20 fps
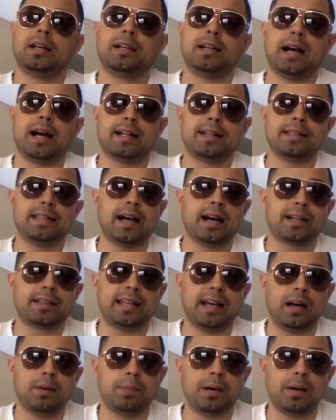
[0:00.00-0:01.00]
Got knocked
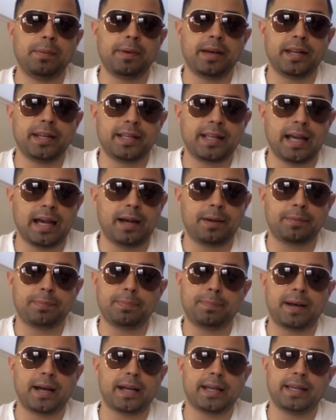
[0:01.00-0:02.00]
out by Manny
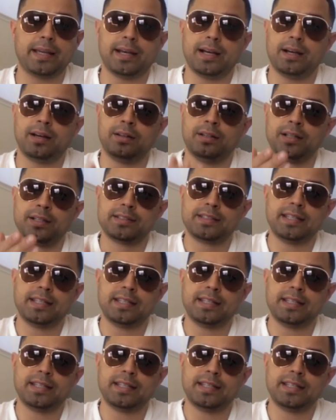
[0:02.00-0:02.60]
Pacquiao,